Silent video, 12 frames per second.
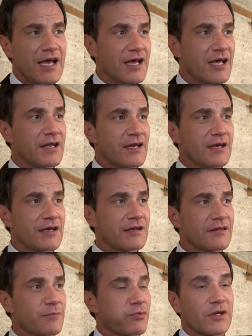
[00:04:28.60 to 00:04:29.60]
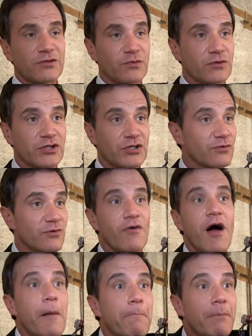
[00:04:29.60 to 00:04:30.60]
in the place where she grew
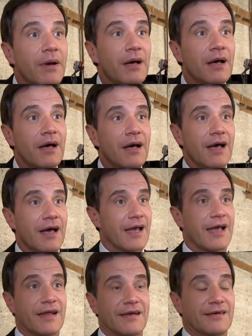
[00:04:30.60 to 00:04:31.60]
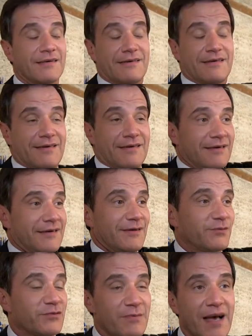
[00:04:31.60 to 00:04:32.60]
up, and
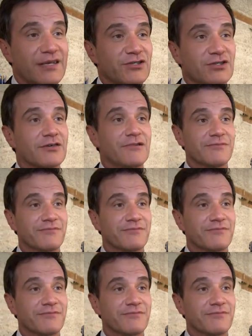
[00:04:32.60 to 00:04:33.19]
it was magical.